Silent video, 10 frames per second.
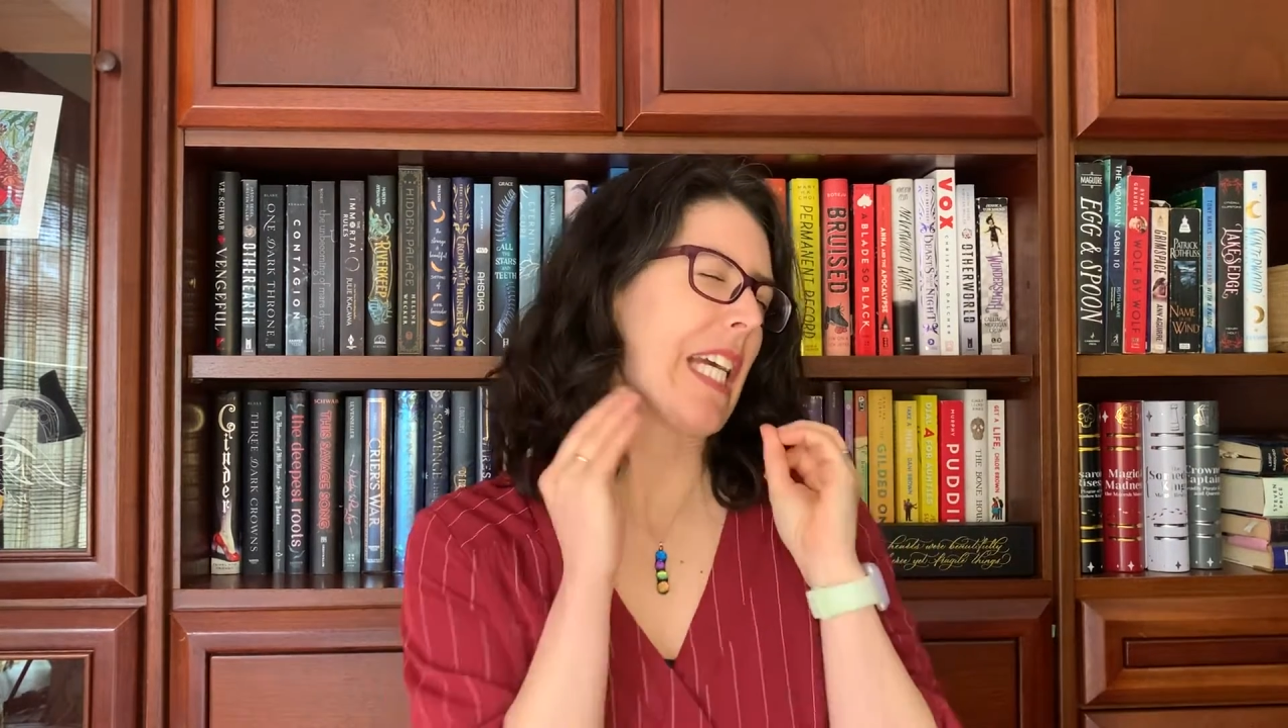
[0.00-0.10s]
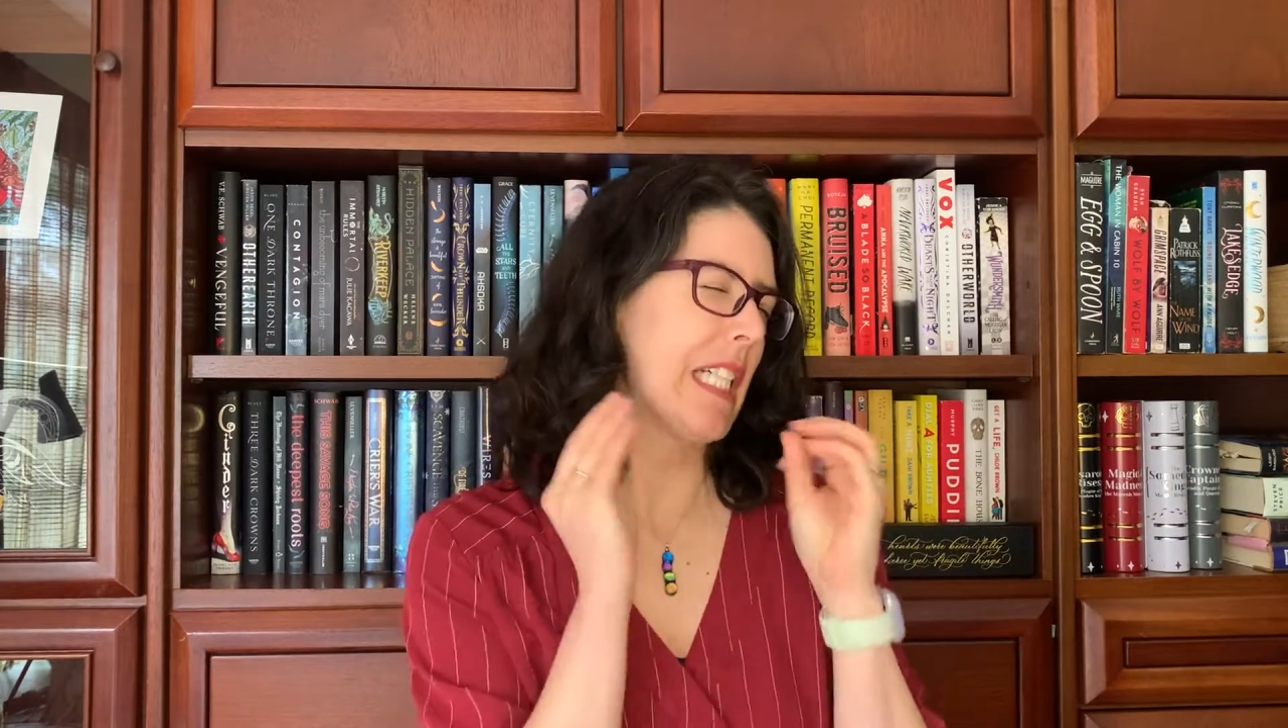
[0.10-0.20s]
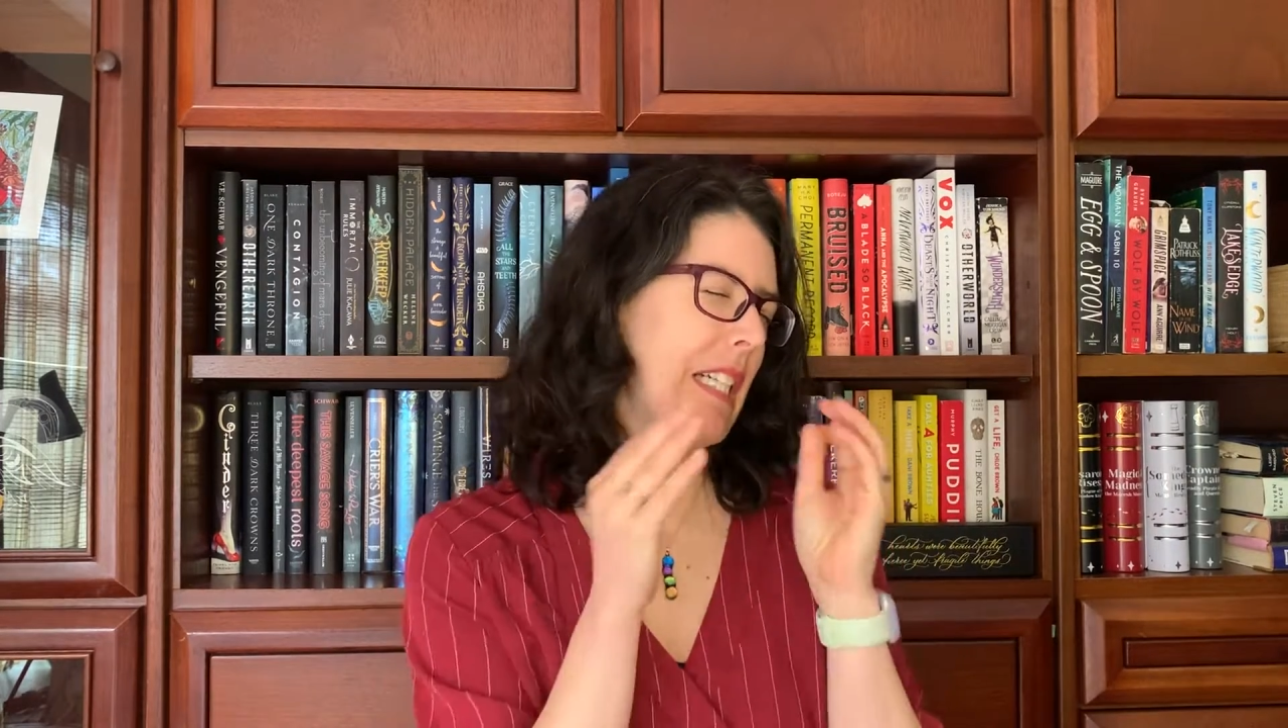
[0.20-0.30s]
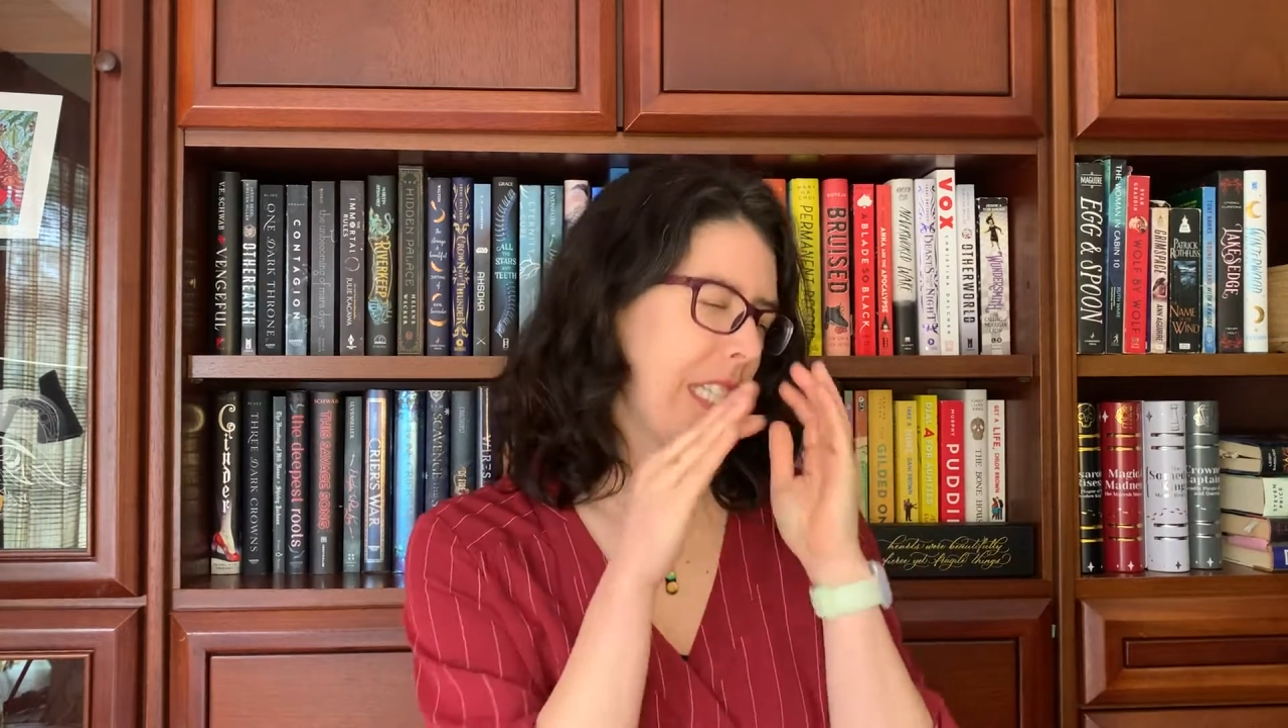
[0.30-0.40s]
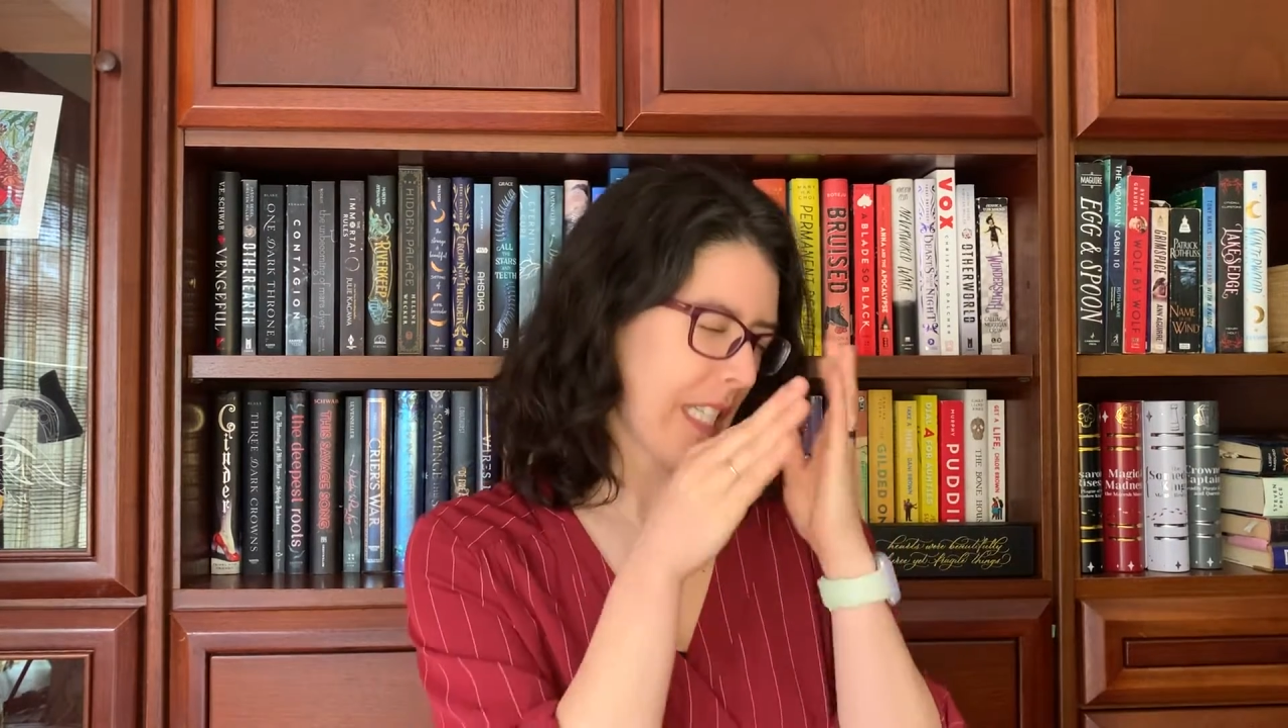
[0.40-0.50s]

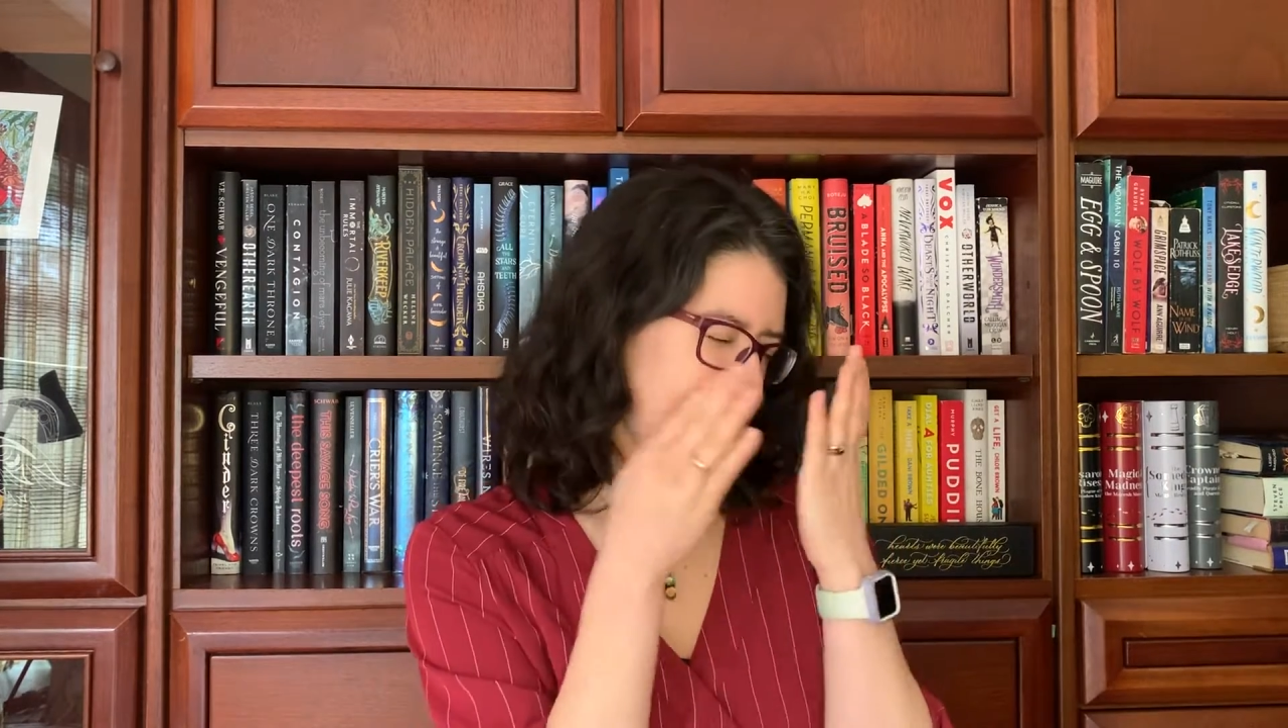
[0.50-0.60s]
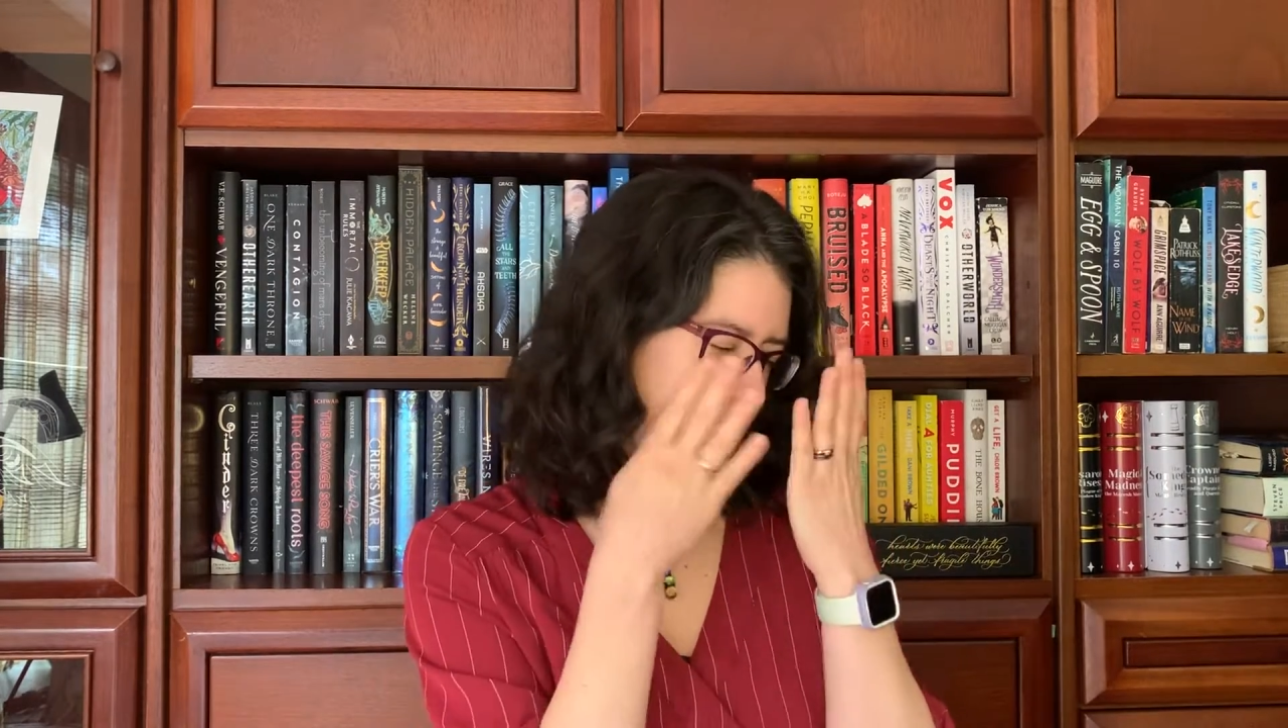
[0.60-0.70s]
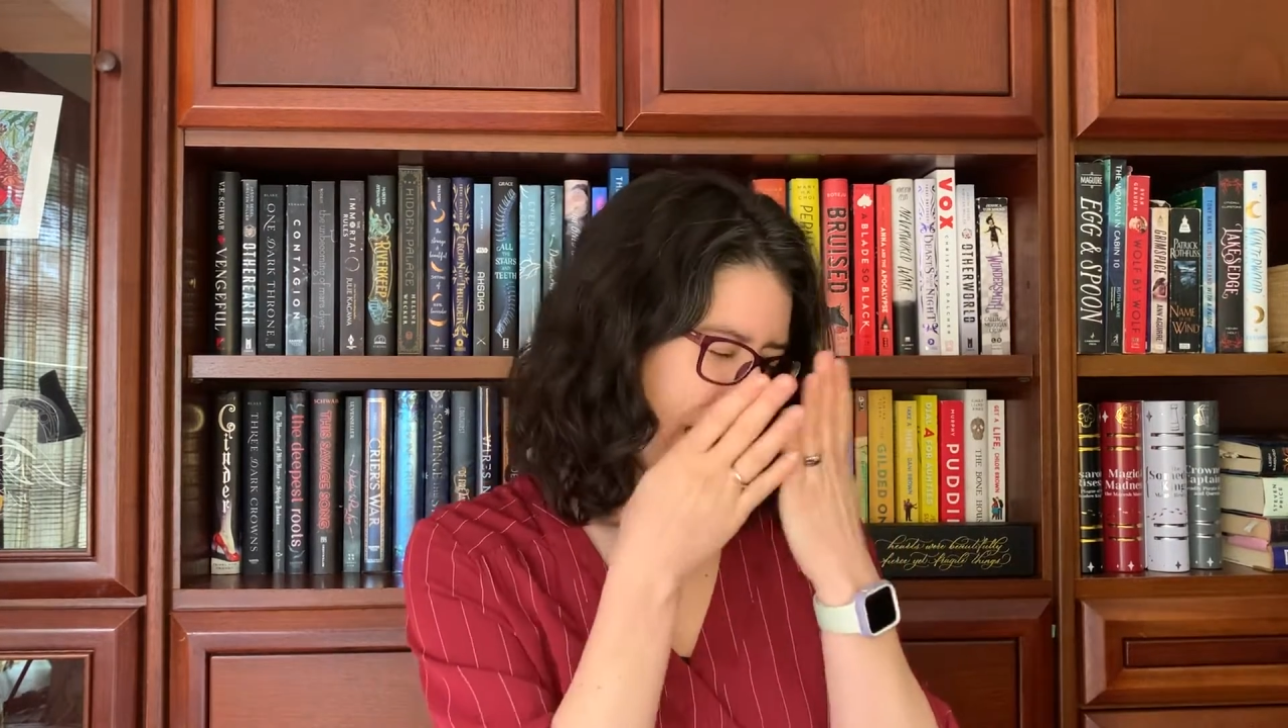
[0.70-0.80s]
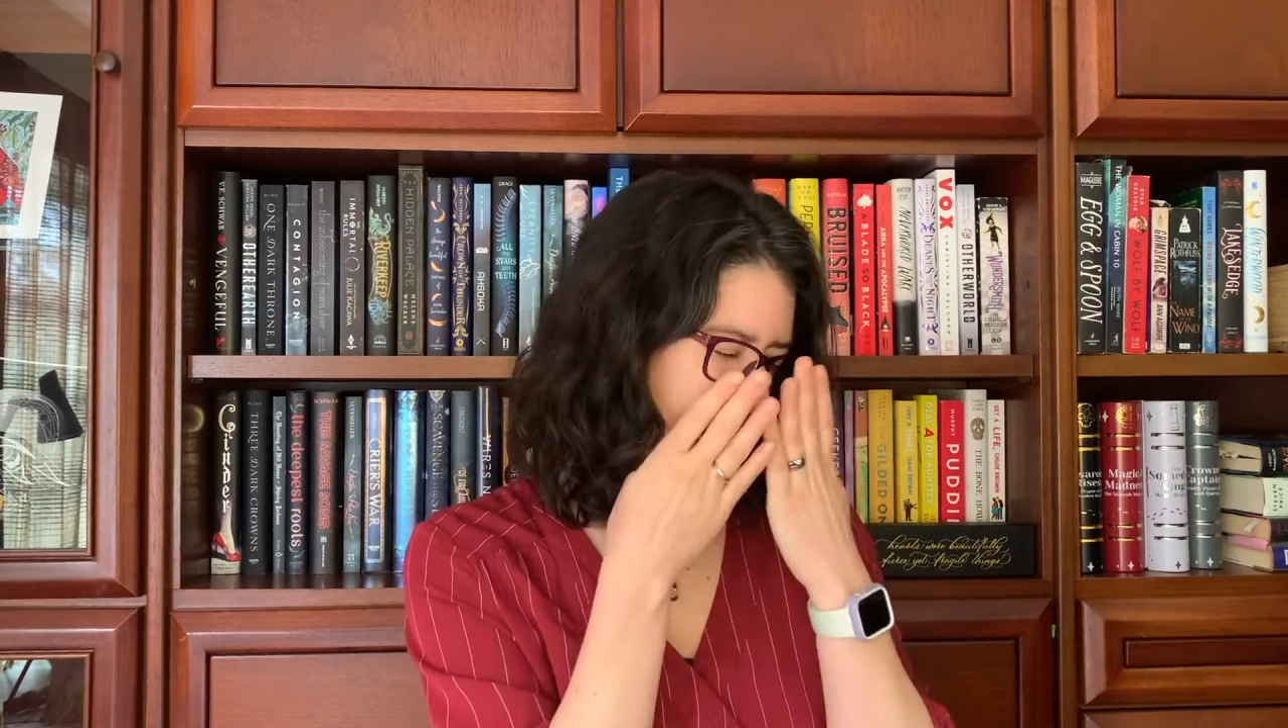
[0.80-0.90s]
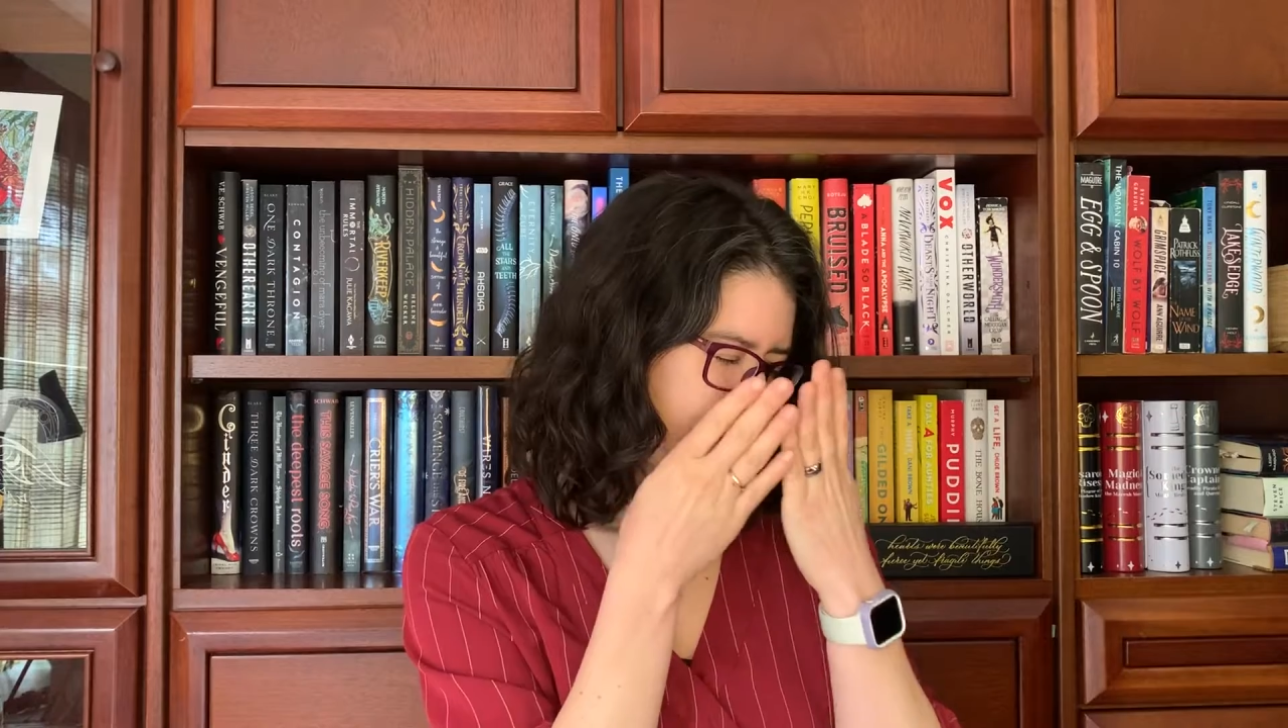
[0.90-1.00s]
oh, I
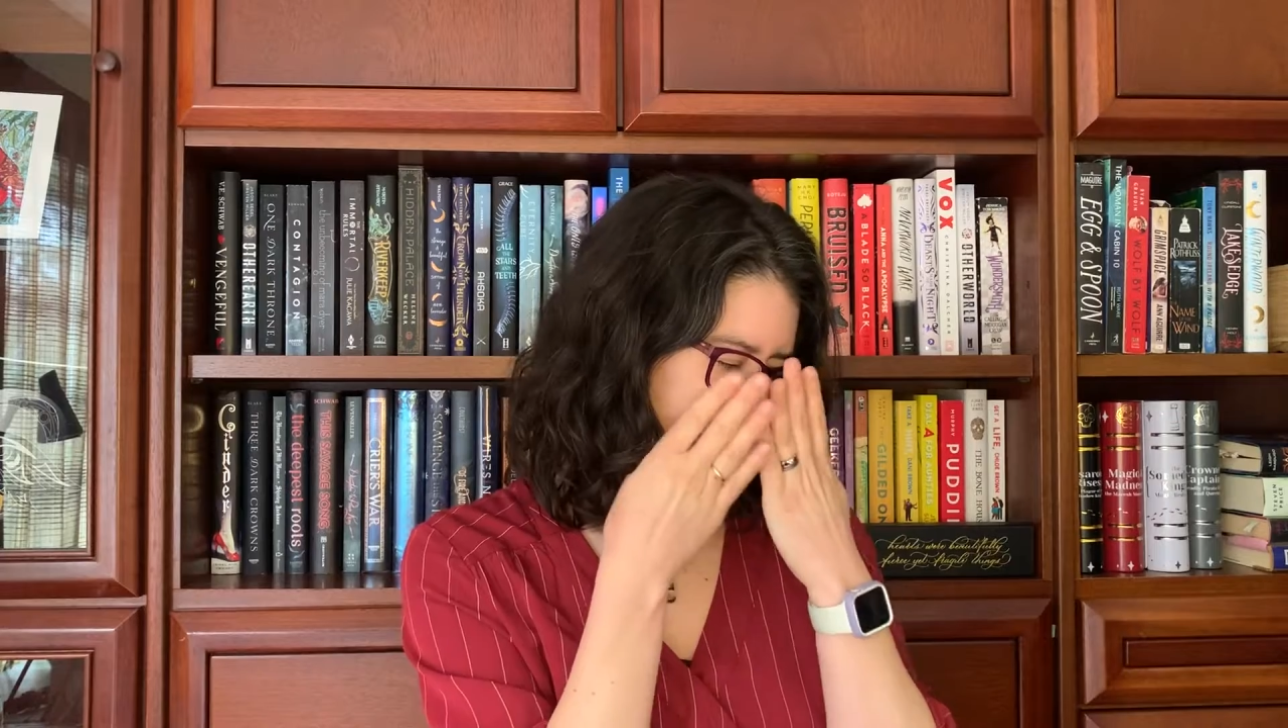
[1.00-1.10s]
just can't